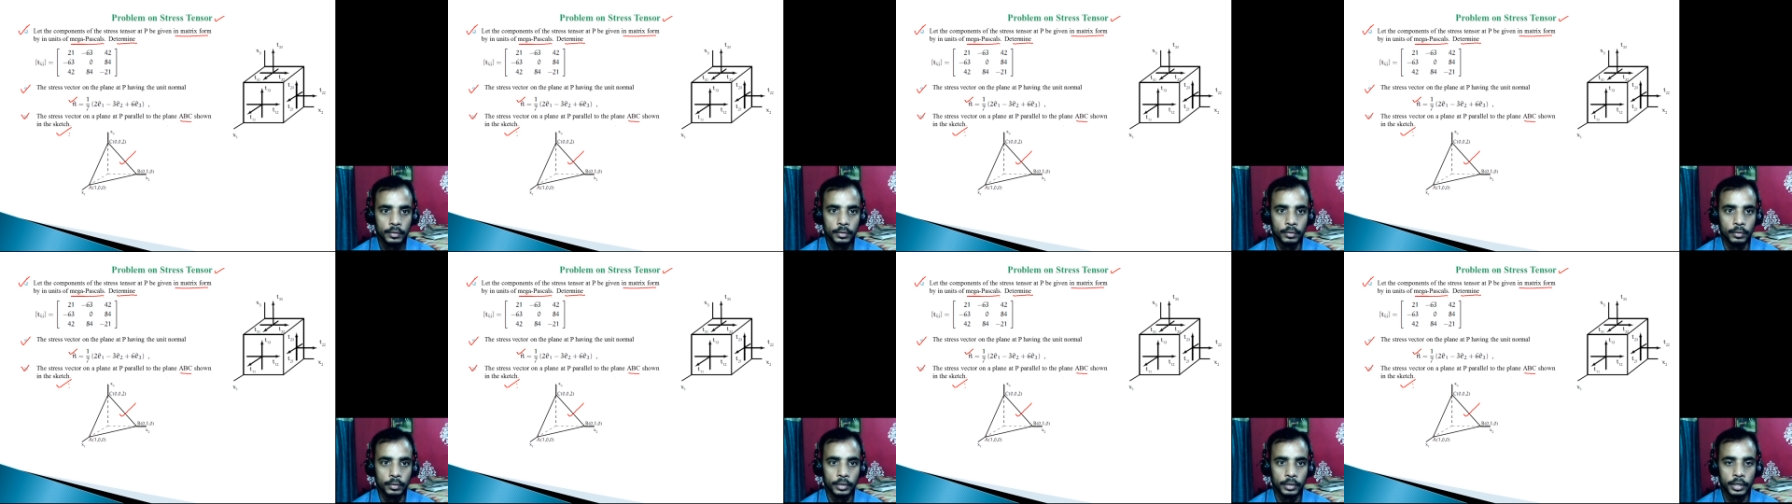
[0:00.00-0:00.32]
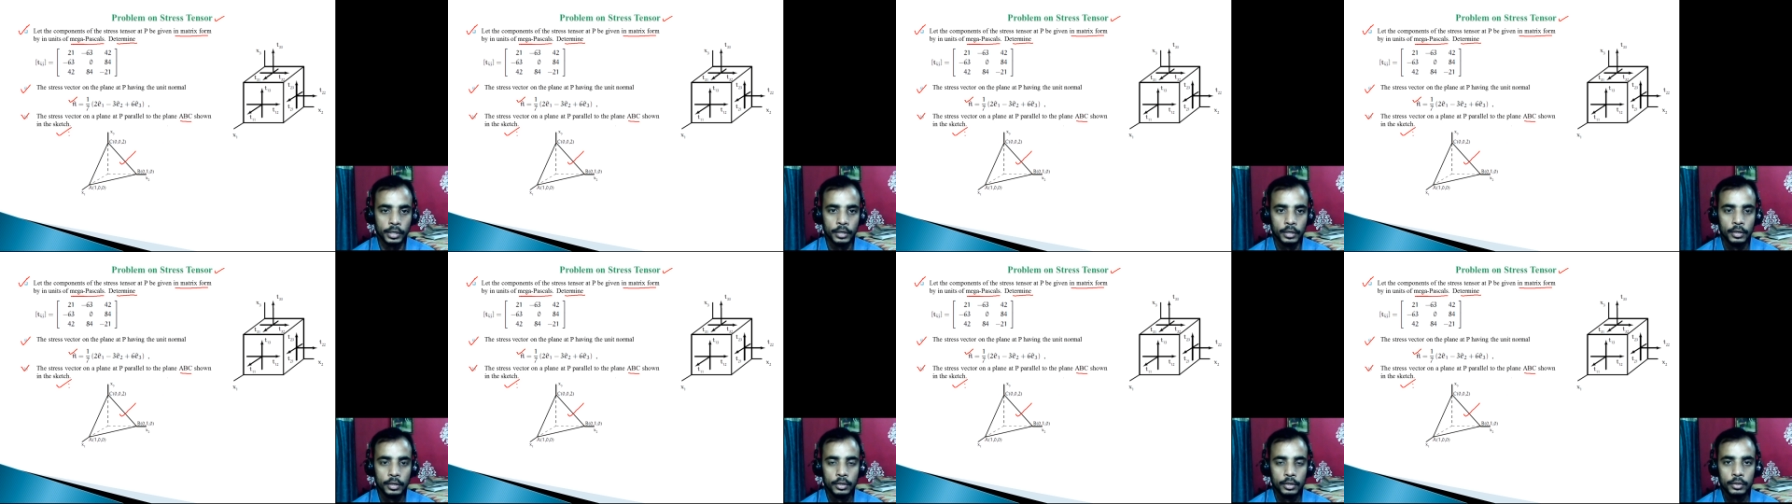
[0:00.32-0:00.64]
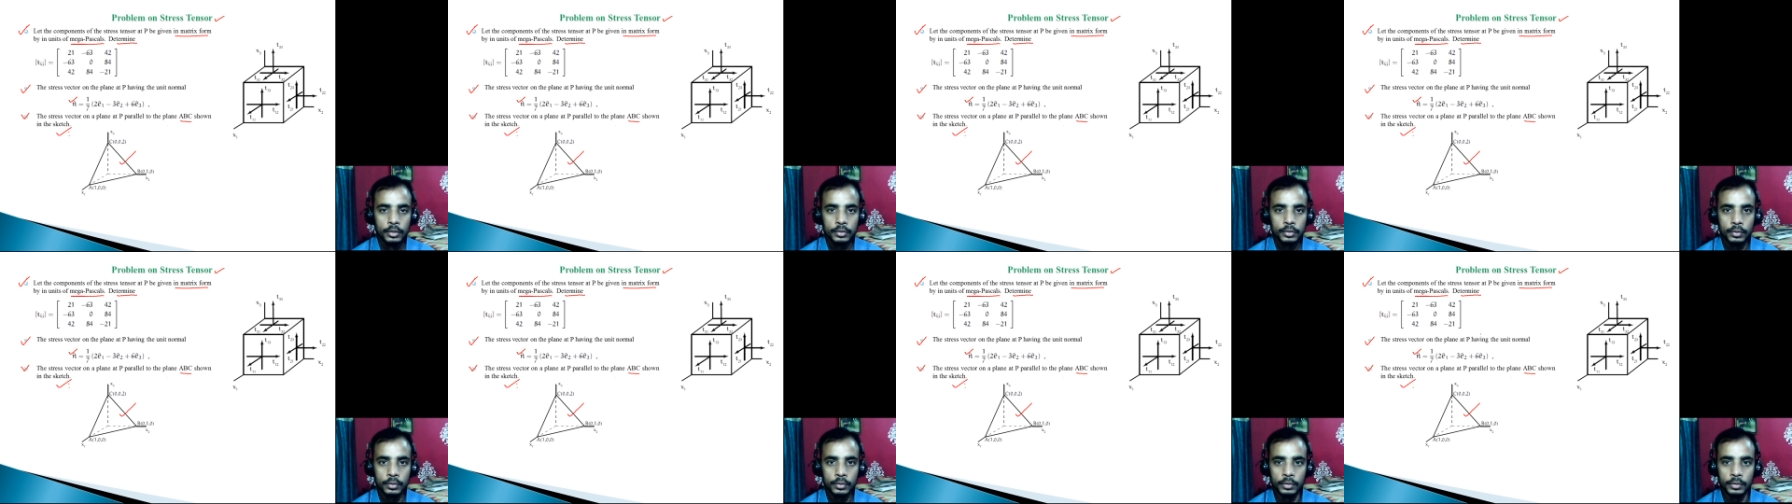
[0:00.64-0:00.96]
Okay,
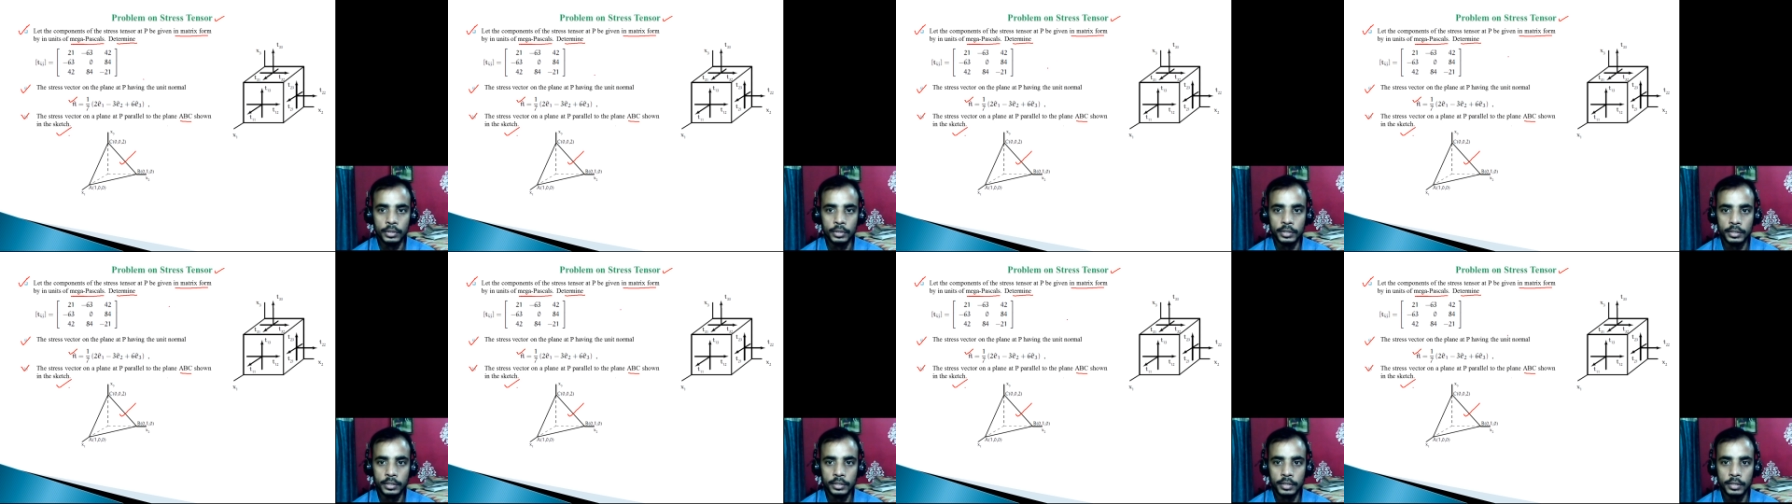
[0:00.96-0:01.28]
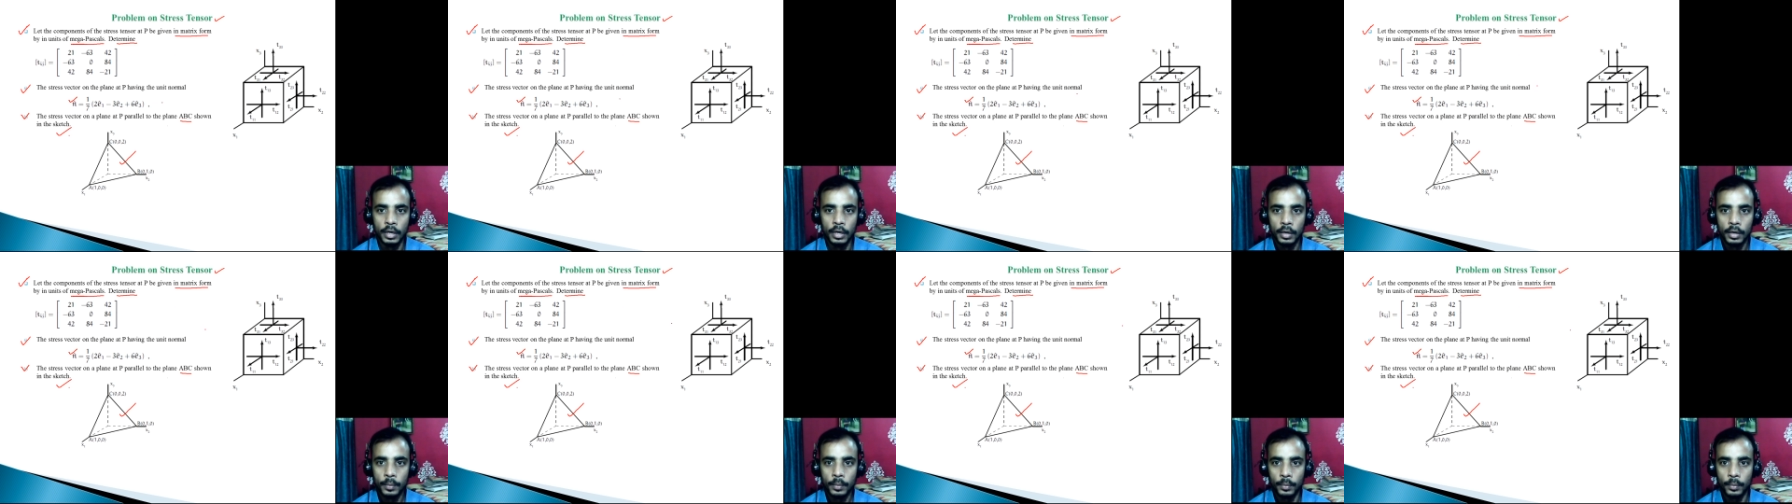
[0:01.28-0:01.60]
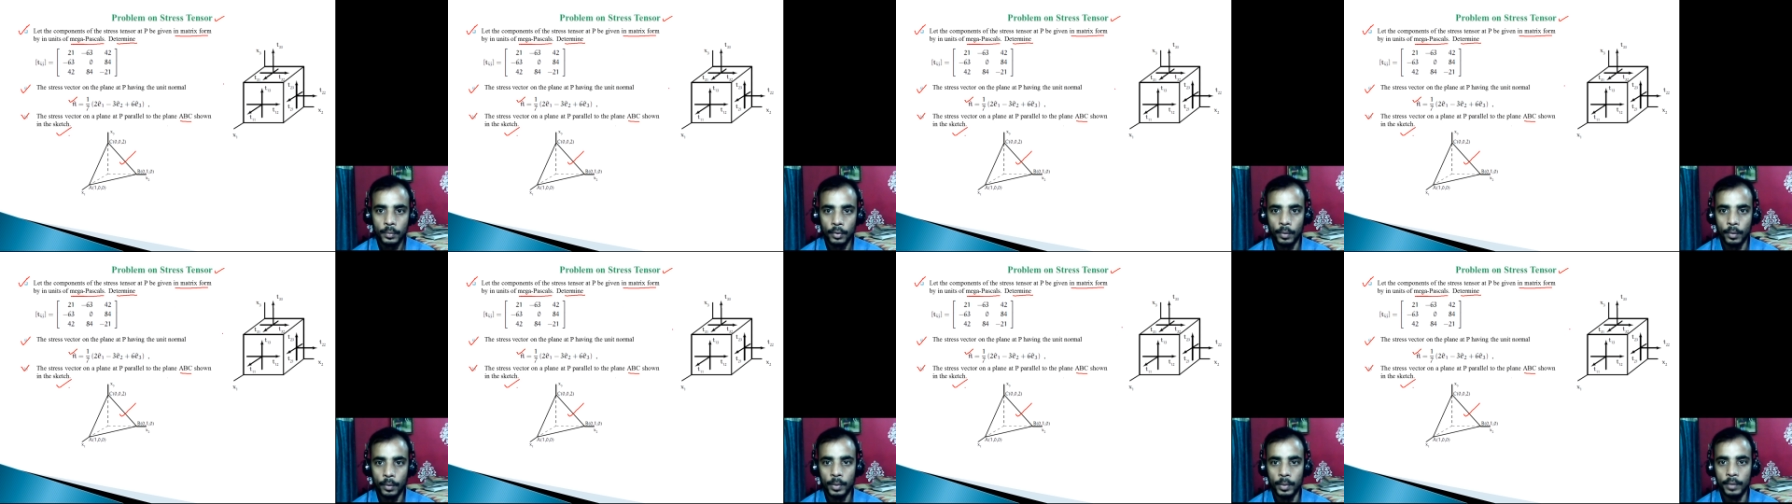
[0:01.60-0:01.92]
so this is the
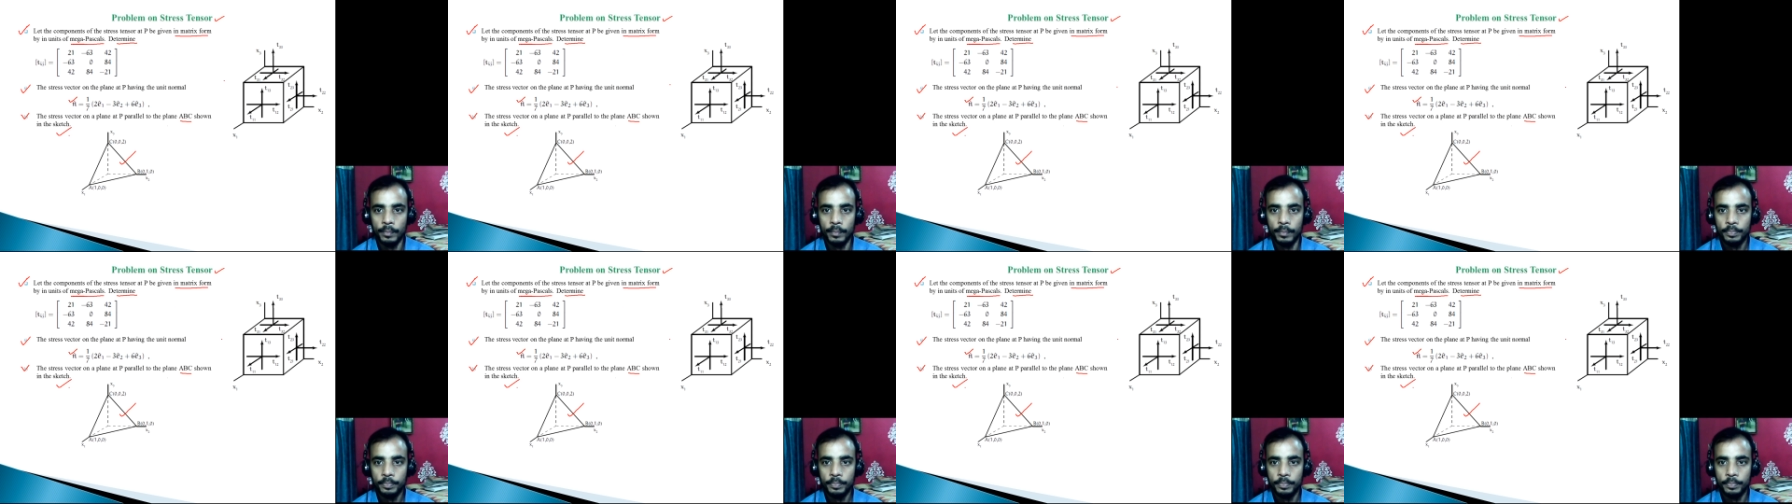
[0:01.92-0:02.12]
problem.